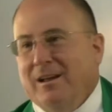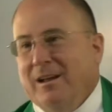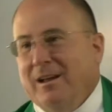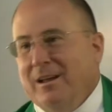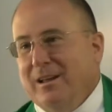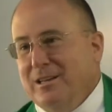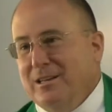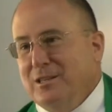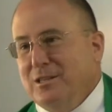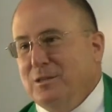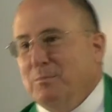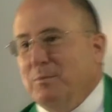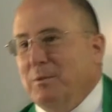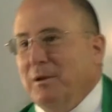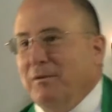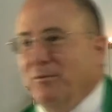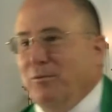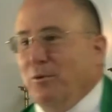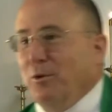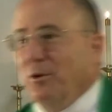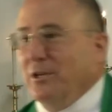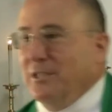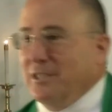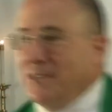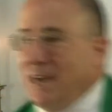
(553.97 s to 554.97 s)
and this is
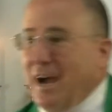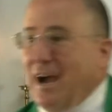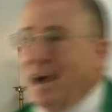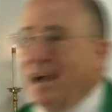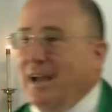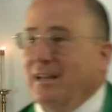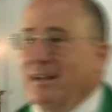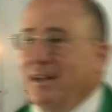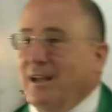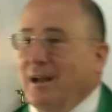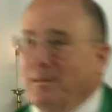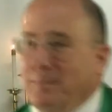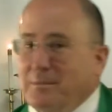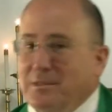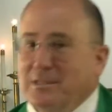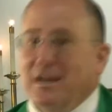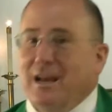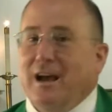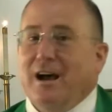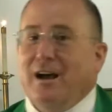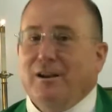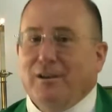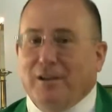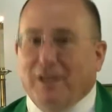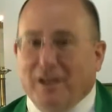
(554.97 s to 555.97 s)
before tide comes
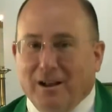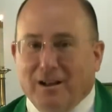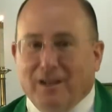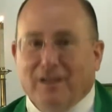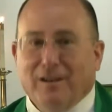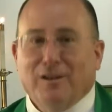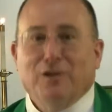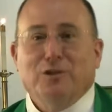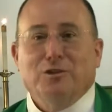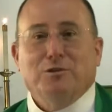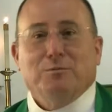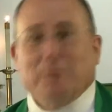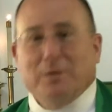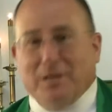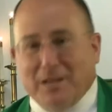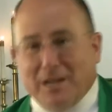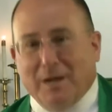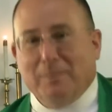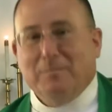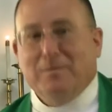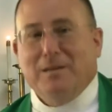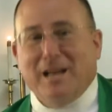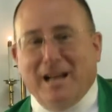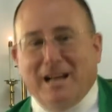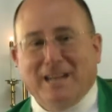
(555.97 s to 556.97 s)
out and clothes
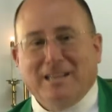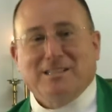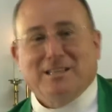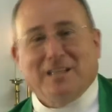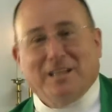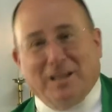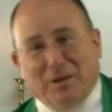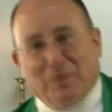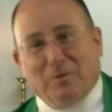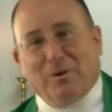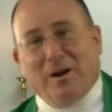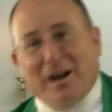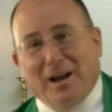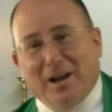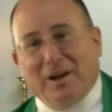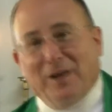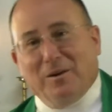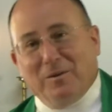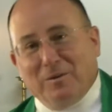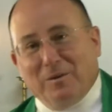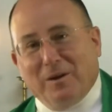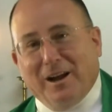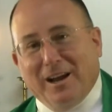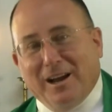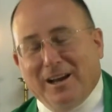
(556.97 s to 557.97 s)
become dazzling
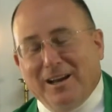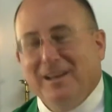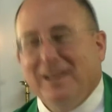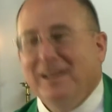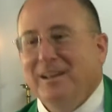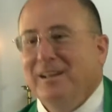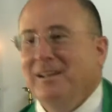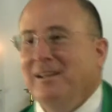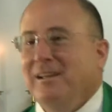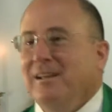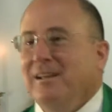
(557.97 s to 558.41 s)
white, right?